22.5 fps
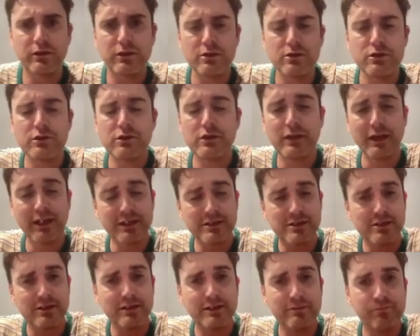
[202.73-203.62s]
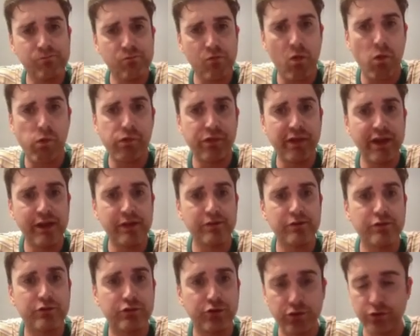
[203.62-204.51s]
you could actually
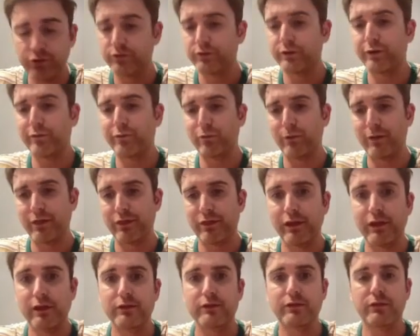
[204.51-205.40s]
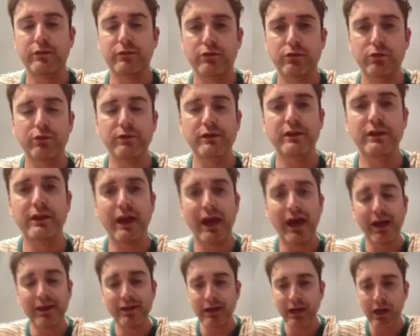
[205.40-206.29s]
then do stuff with this. So you can add